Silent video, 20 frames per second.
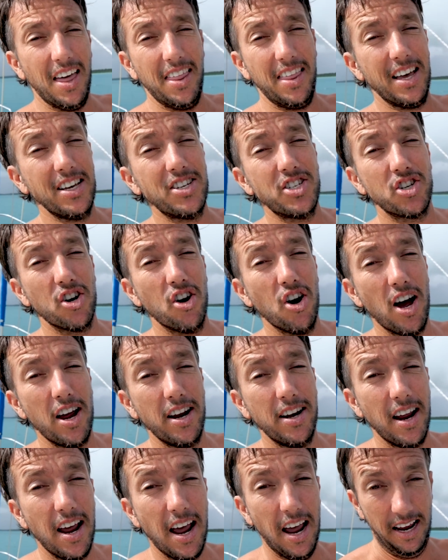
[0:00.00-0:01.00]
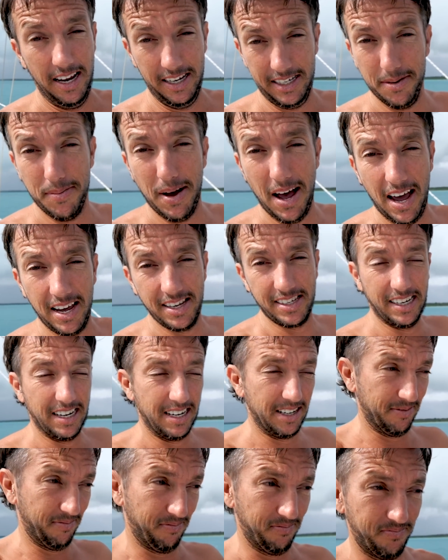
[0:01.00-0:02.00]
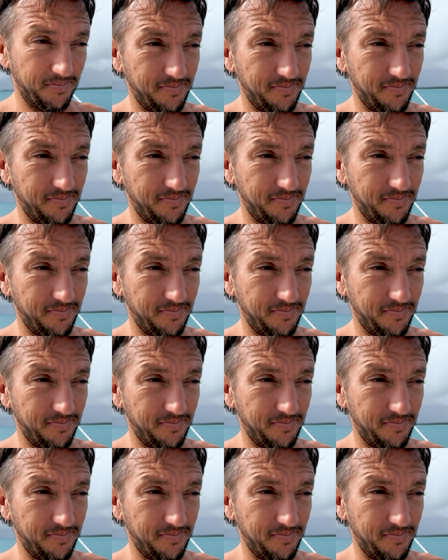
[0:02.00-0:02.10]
This joint is amazing.